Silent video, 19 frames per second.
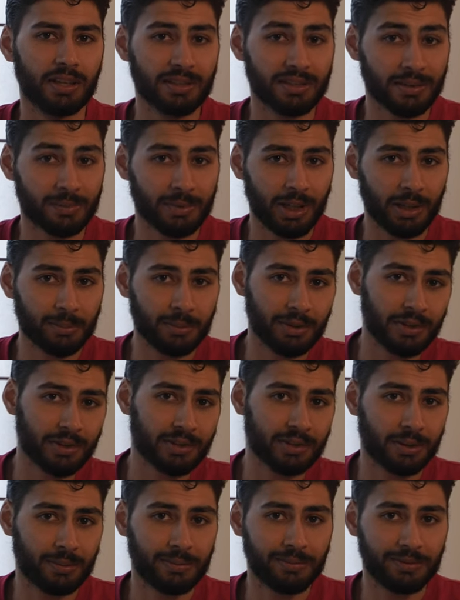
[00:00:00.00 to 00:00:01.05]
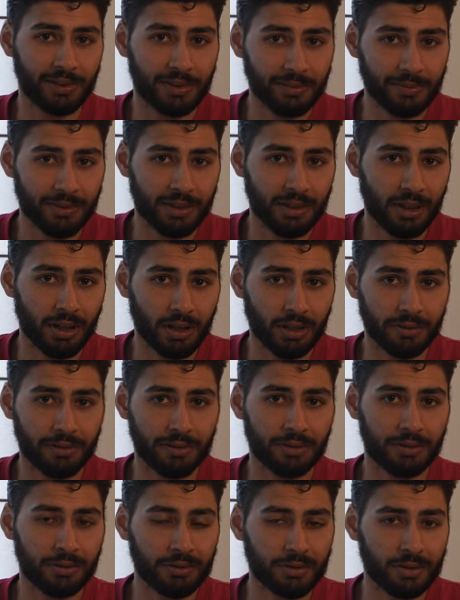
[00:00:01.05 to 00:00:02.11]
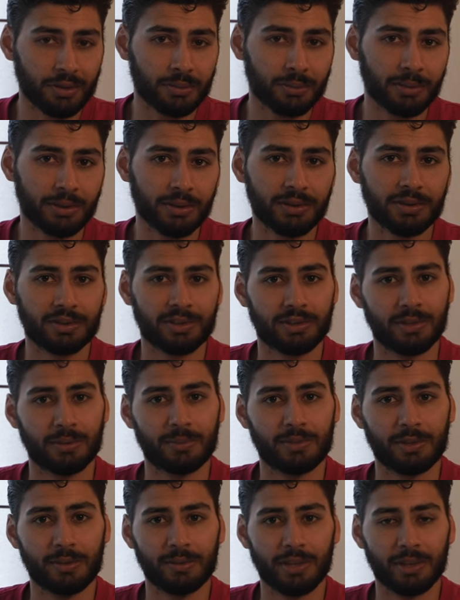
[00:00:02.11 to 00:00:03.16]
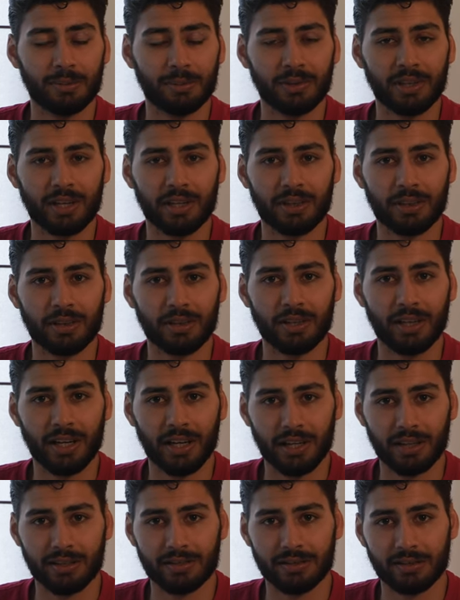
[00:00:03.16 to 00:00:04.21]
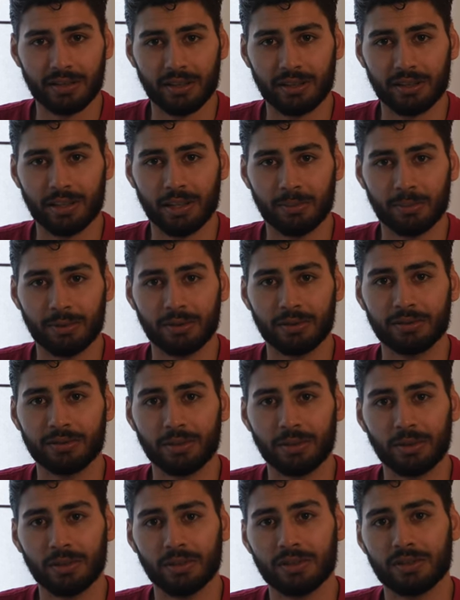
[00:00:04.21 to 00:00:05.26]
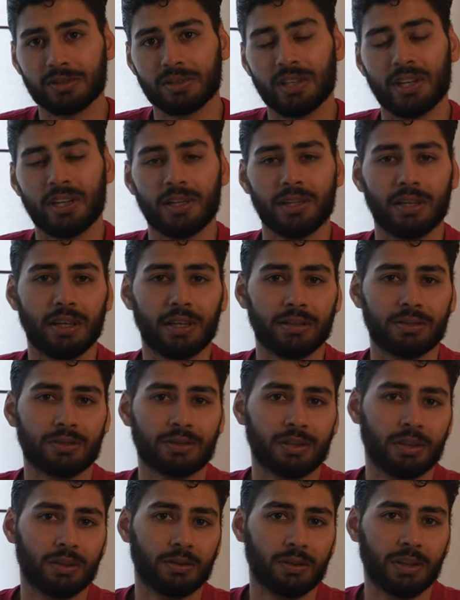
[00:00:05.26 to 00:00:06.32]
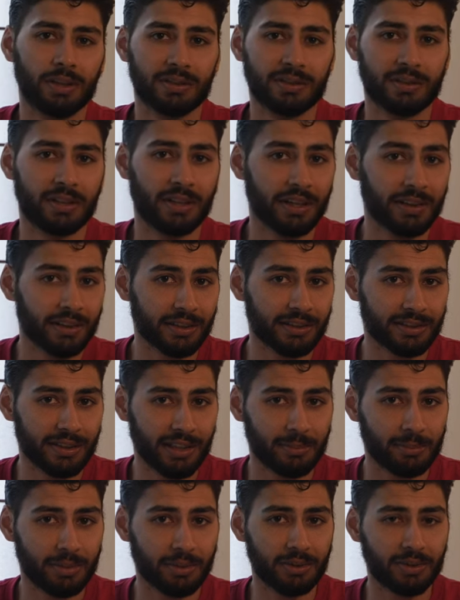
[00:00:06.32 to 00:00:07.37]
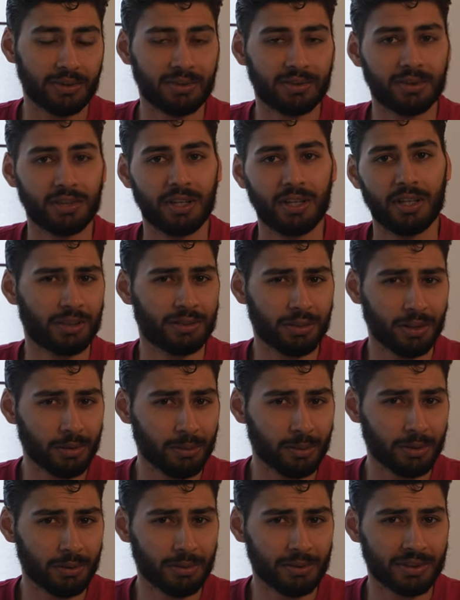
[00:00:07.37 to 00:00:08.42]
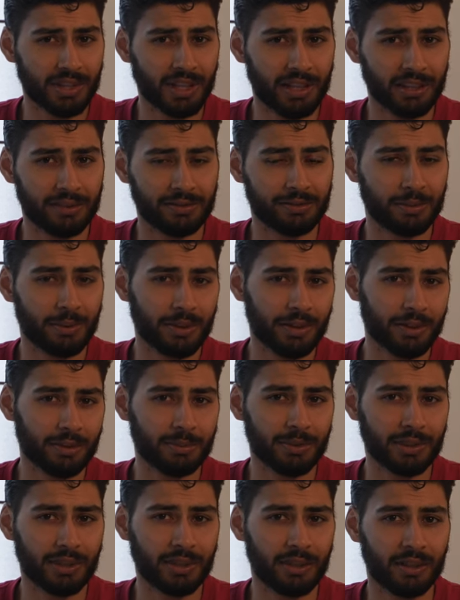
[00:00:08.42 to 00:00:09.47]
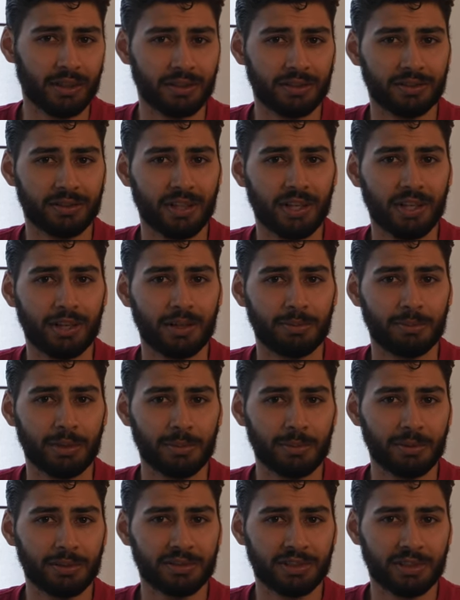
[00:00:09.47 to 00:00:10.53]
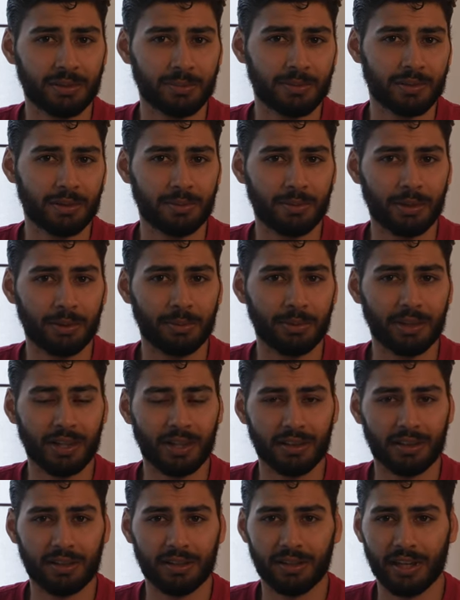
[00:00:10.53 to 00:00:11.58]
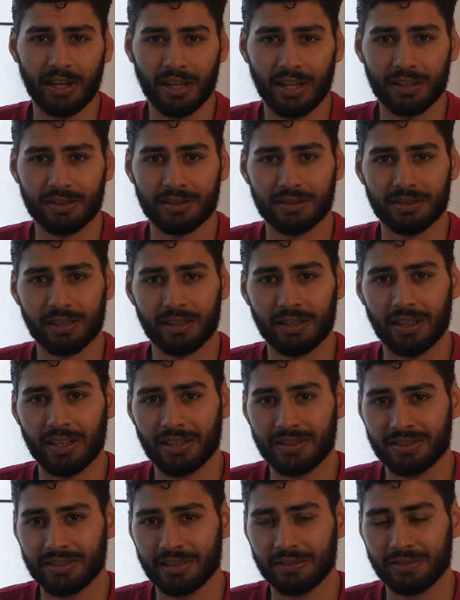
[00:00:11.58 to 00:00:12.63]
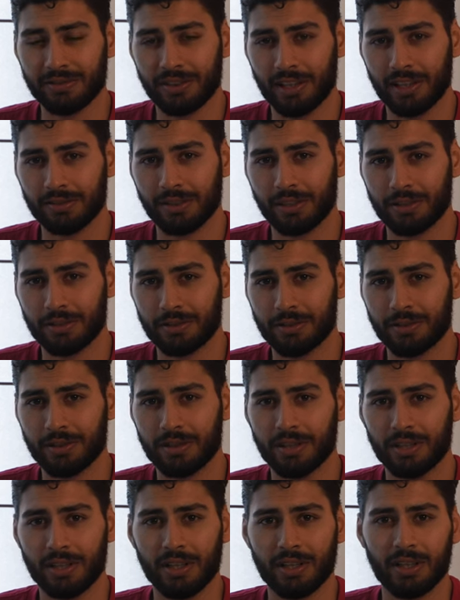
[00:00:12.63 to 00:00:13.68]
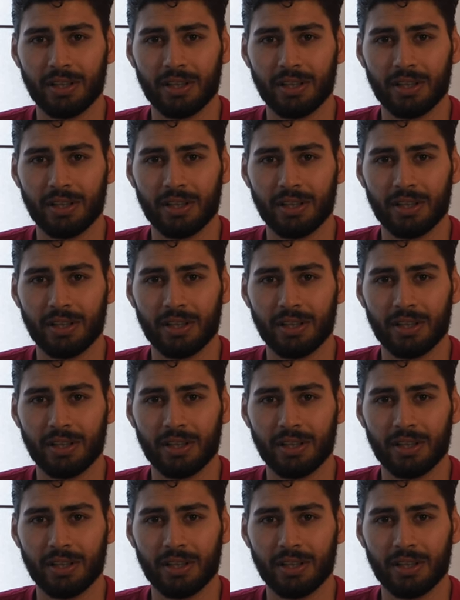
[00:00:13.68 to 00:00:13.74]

In September, some film photography YouTubers seemed to be able to get their hands on a couple of rolls and show us their examples. October was kind of weird because people seemed to be able to get their hands on NC500